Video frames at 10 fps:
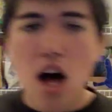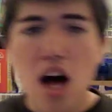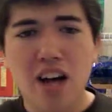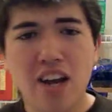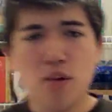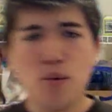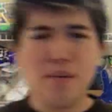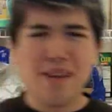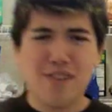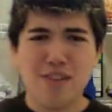Another one of
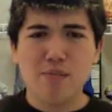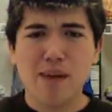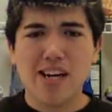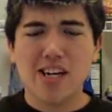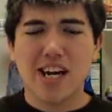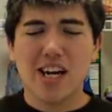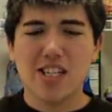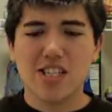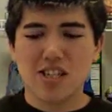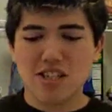my favorite minor
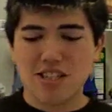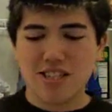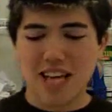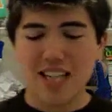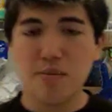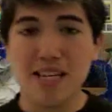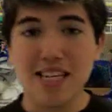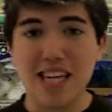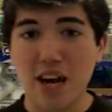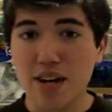characters has got to be
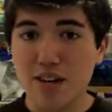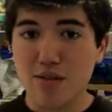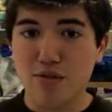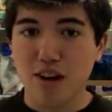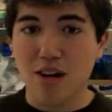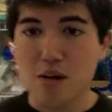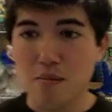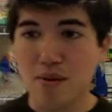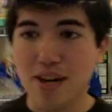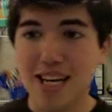Garrett from
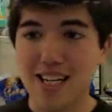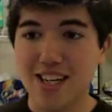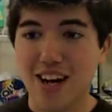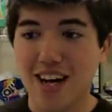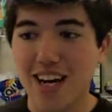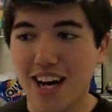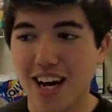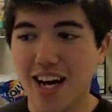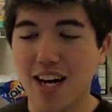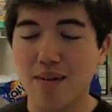Breaking Dawn. Um,
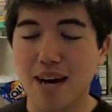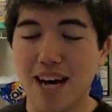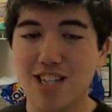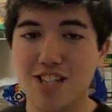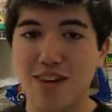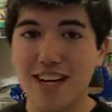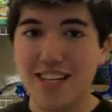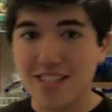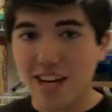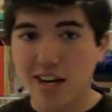I just find
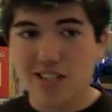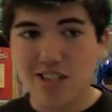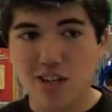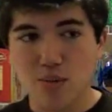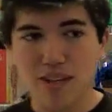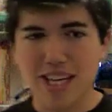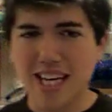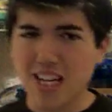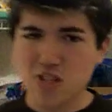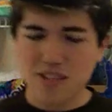his character really
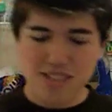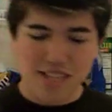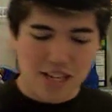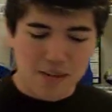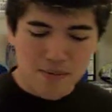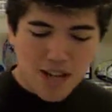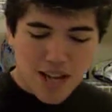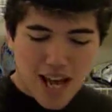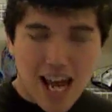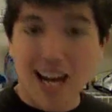interesting,
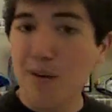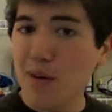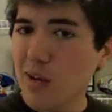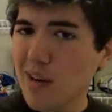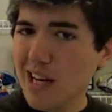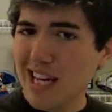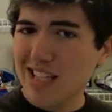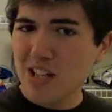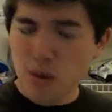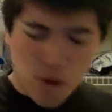and I really want to get
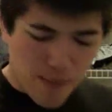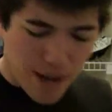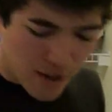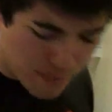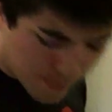to know more about him.